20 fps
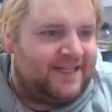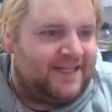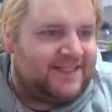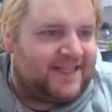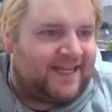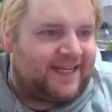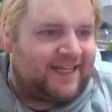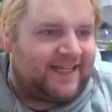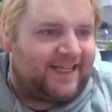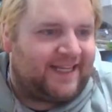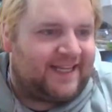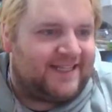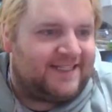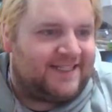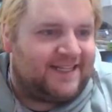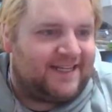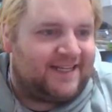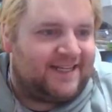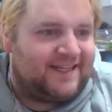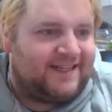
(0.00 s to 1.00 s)
taking the
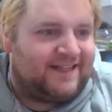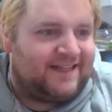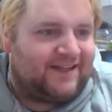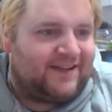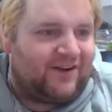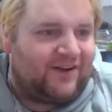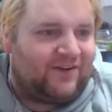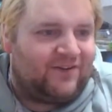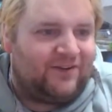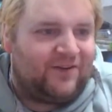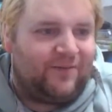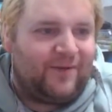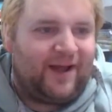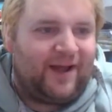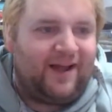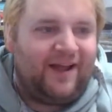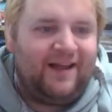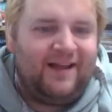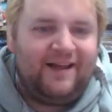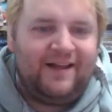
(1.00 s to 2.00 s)
kids to the con club.
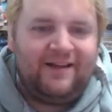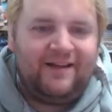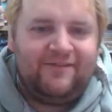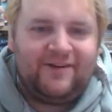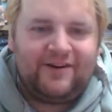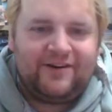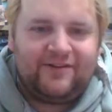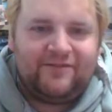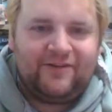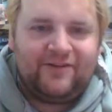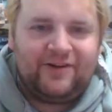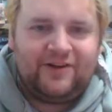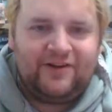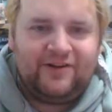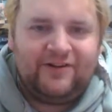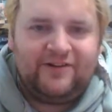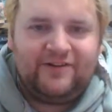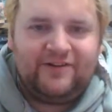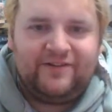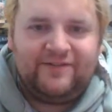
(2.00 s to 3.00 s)
Very good, very
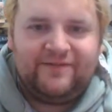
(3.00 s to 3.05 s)
good.